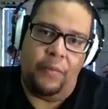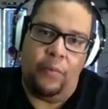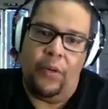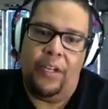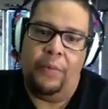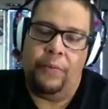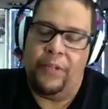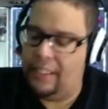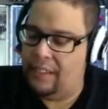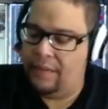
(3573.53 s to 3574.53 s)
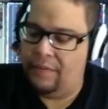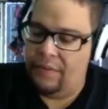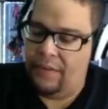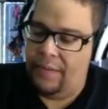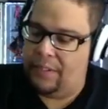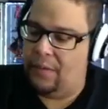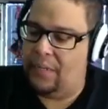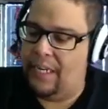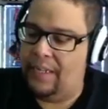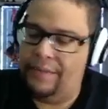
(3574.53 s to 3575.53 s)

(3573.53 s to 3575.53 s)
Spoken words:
What are your predictions for Episode 9?